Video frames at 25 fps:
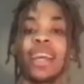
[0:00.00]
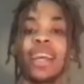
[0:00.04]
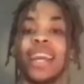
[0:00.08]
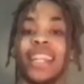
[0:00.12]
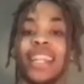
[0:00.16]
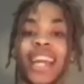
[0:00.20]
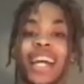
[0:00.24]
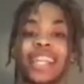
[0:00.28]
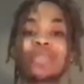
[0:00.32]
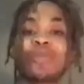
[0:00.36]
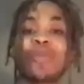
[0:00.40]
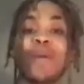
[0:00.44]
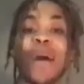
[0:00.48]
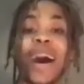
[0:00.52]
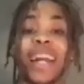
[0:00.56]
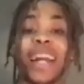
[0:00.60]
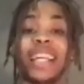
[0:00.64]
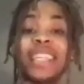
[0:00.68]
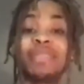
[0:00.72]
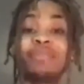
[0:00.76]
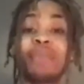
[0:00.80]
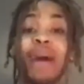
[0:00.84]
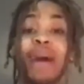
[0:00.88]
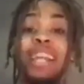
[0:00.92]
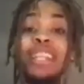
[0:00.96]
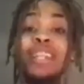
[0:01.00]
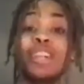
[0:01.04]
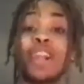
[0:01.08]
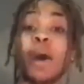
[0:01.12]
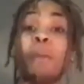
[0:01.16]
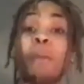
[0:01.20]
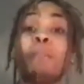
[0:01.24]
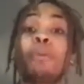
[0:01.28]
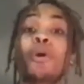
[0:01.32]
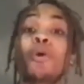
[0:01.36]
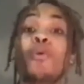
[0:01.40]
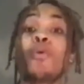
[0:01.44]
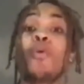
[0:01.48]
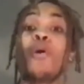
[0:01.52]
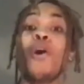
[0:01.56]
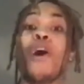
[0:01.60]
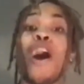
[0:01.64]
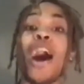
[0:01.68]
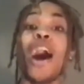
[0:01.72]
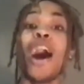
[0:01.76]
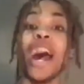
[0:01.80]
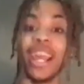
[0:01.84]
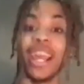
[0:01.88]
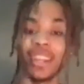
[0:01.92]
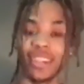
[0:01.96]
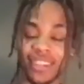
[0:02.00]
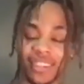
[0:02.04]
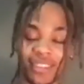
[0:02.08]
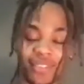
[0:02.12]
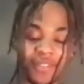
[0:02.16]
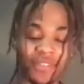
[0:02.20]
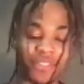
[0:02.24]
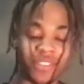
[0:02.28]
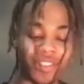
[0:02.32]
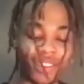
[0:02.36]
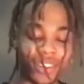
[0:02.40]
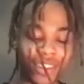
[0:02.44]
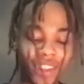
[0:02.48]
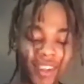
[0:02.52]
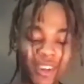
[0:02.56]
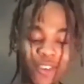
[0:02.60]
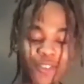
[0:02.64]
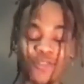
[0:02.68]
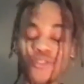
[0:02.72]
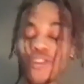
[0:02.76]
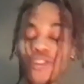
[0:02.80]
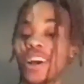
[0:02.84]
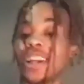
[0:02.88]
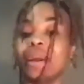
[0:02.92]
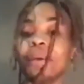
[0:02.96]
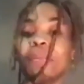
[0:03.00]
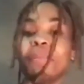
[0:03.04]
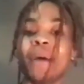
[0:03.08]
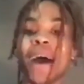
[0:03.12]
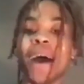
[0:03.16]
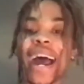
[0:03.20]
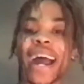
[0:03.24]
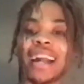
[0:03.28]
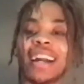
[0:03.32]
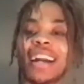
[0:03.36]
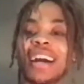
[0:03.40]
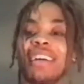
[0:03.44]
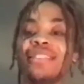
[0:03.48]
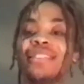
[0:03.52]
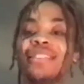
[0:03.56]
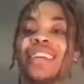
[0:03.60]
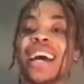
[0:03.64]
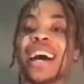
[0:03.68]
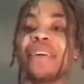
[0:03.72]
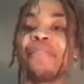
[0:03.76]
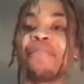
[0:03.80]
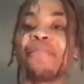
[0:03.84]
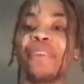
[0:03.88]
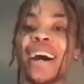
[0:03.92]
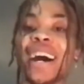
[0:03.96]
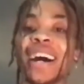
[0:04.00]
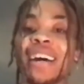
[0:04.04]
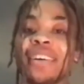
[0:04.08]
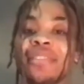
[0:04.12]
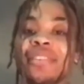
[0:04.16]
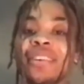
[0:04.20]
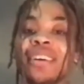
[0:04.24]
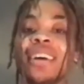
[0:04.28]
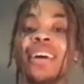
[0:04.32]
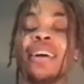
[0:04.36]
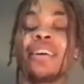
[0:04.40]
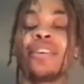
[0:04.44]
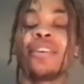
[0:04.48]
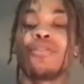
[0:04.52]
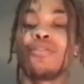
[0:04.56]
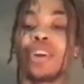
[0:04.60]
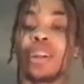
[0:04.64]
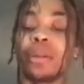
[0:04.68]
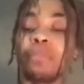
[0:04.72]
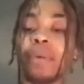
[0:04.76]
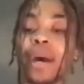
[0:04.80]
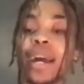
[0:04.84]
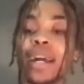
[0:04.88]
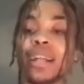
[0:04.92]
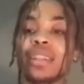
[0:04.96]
And that's why he's my number one running back, a top 5 running back